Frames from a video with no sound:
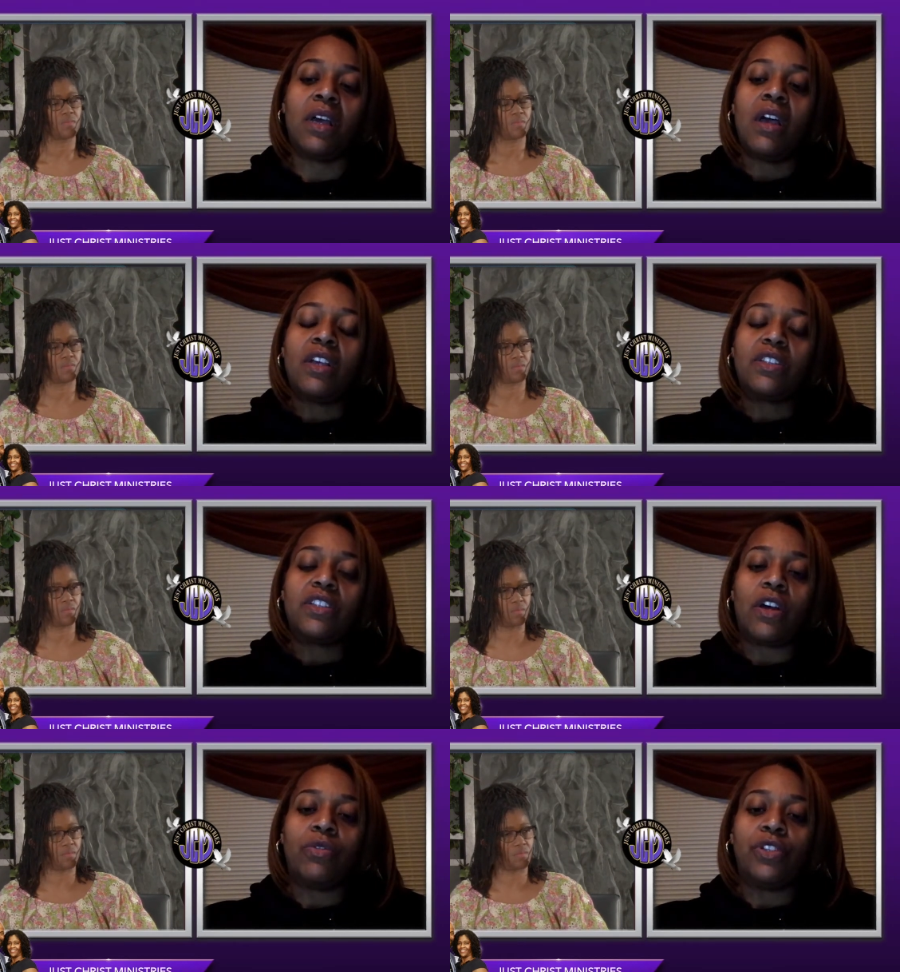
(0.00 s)
Speaker 1: Mm-hmm.
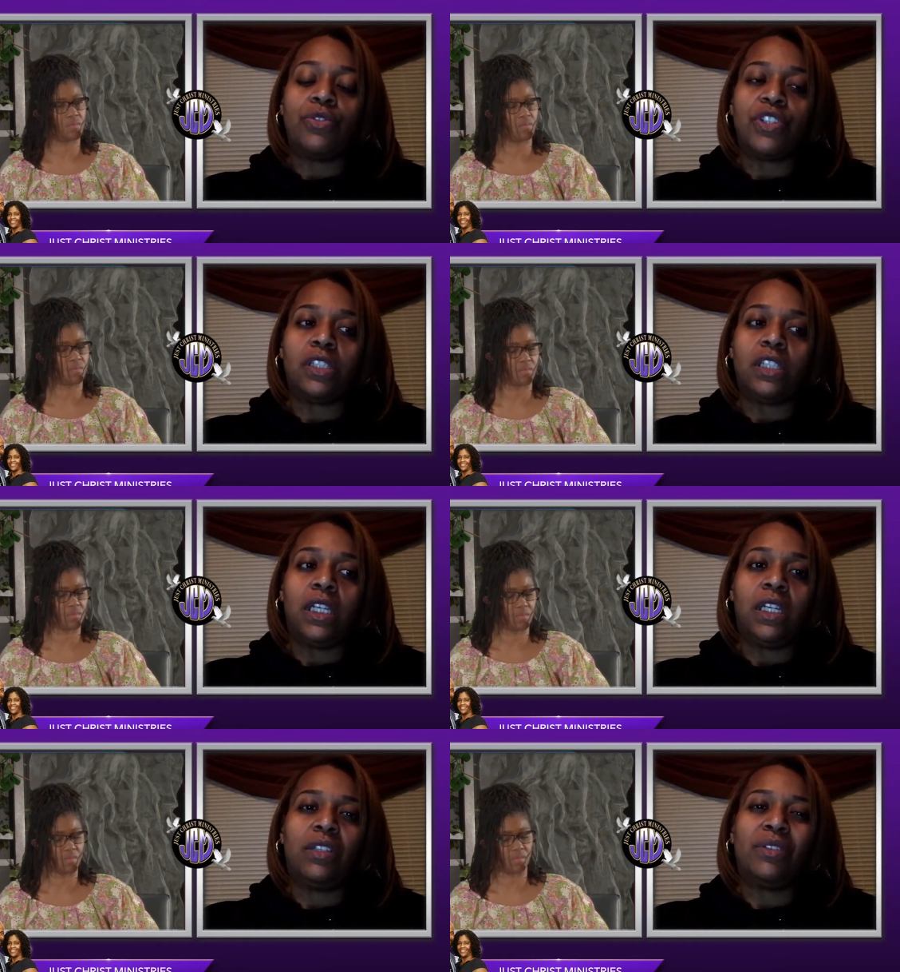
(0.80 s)
So
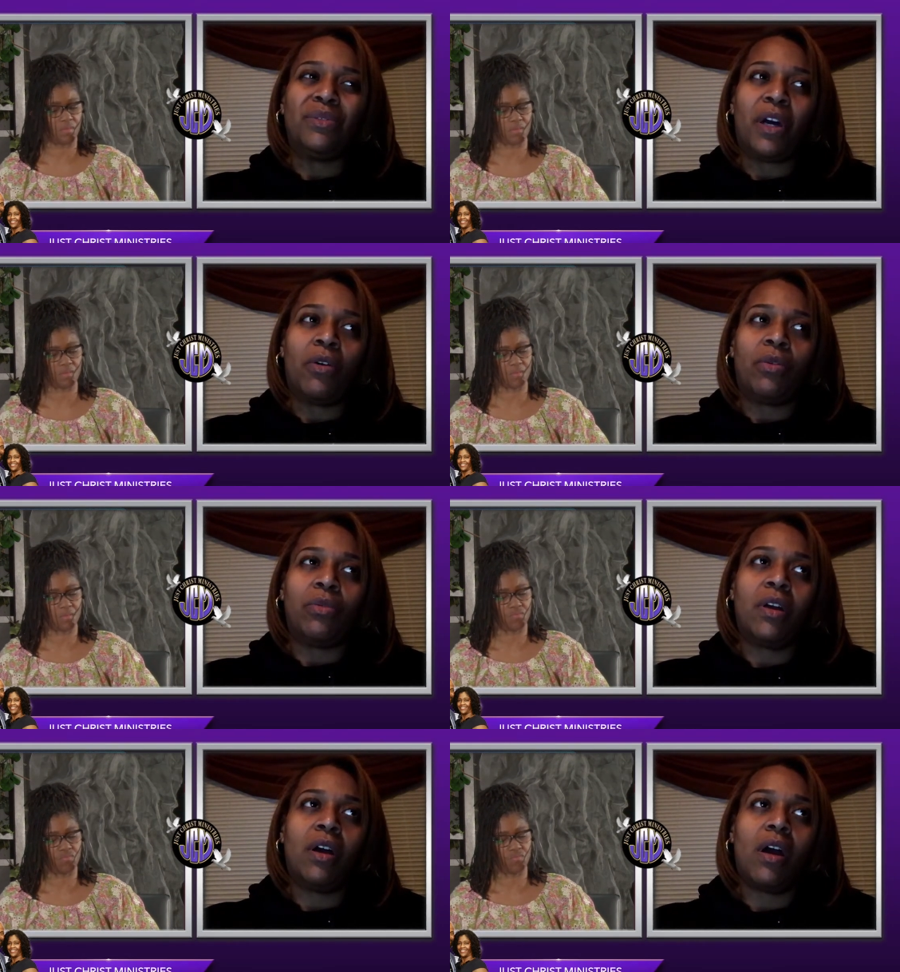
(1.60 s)
usually, you
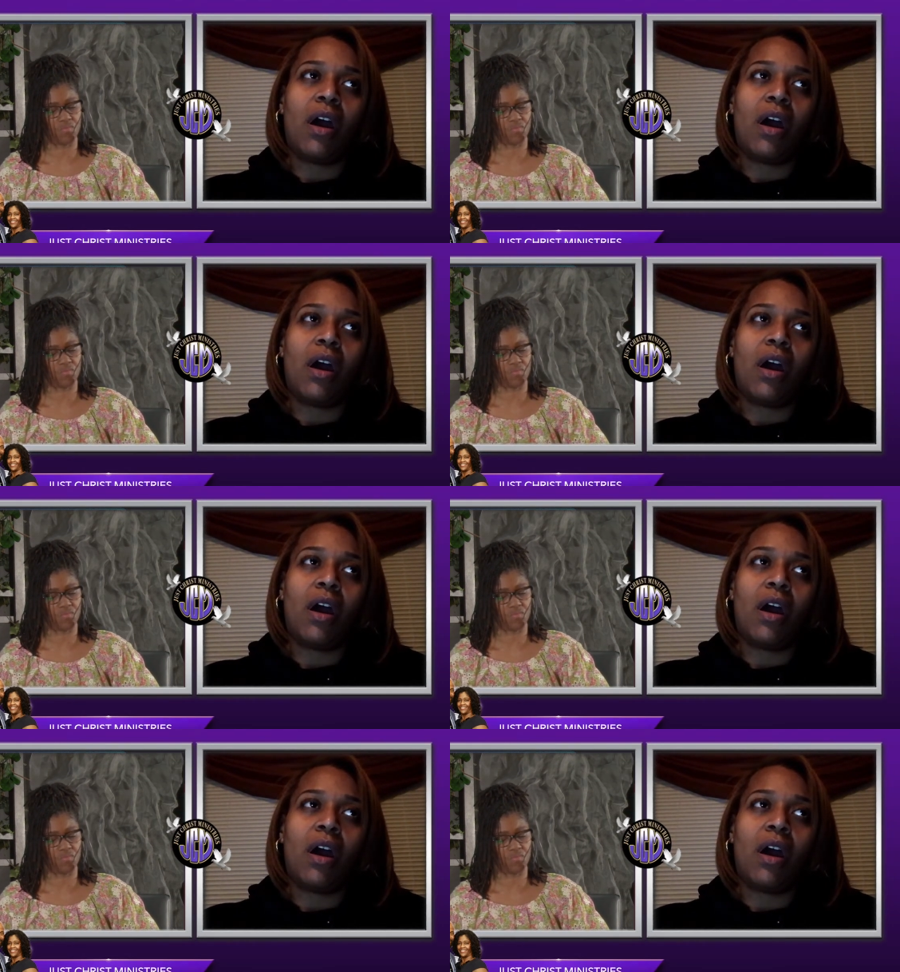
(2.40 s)
know,